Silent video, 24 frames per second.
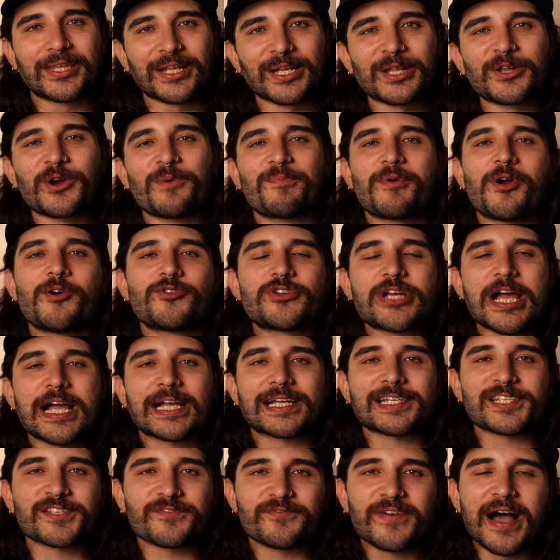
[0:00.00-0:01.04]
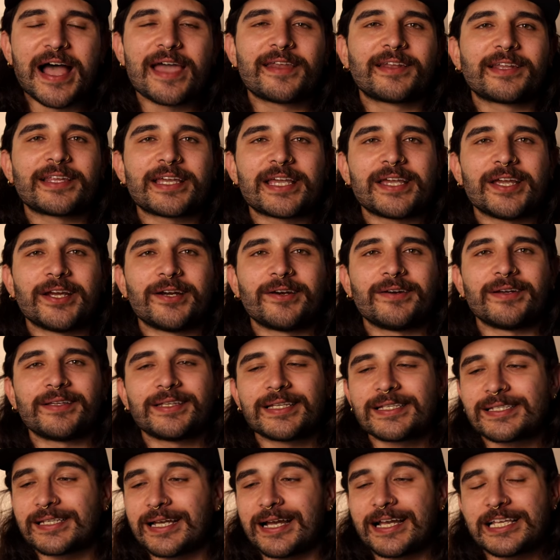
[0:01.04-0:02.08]
The little bro Jack is finally here, and
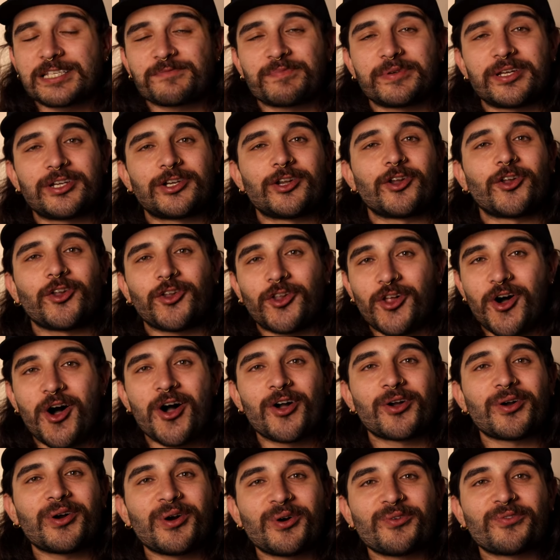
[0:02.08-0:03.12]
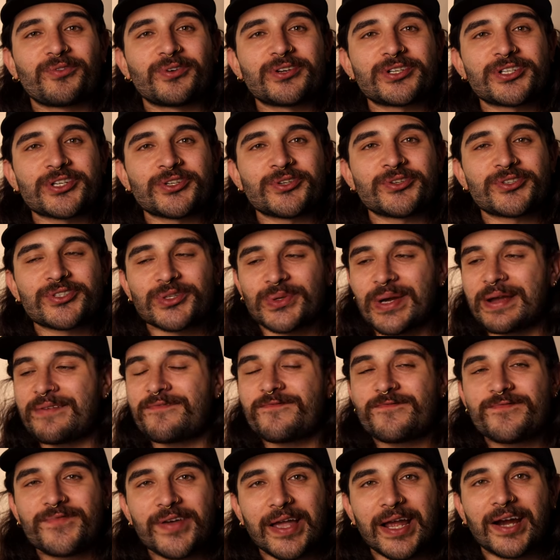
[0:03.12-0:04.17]
this guy has been long overdue, so
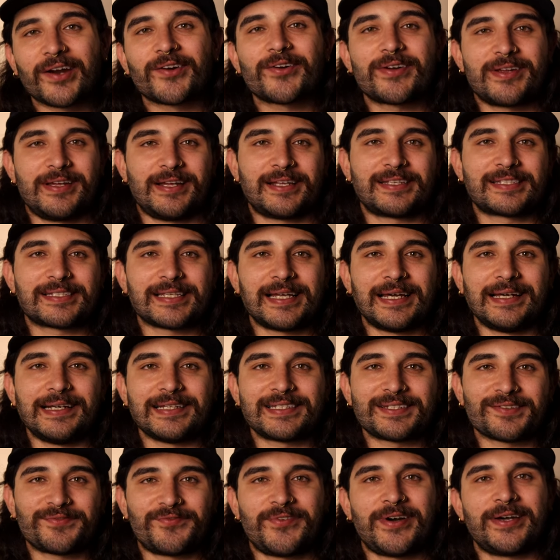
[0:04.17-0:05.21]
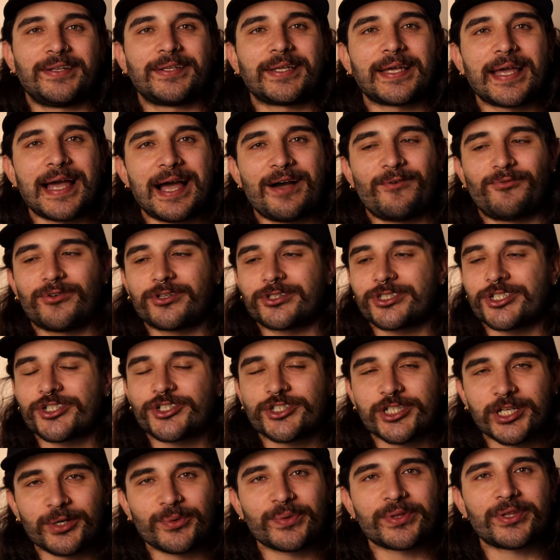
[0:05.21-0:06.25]
I'm very excited to finally have one to
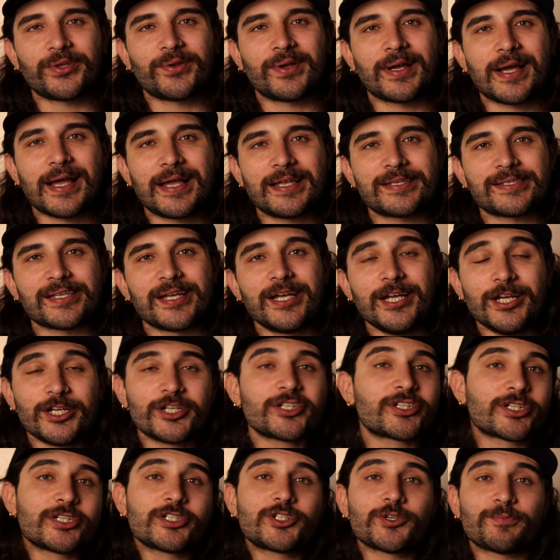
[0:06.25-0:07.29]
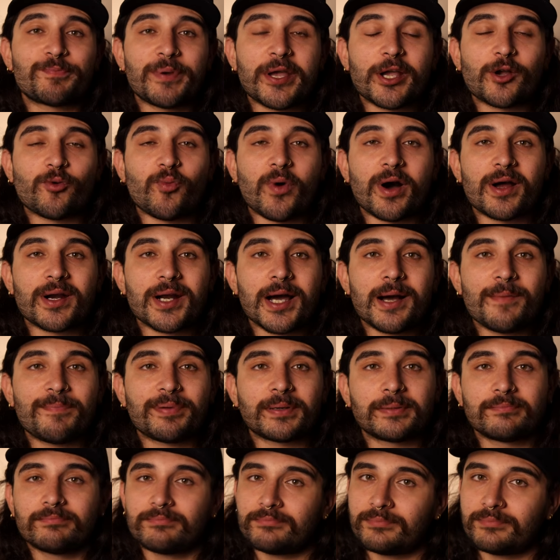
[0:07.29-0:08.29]
share with you guys. Should you pick one up?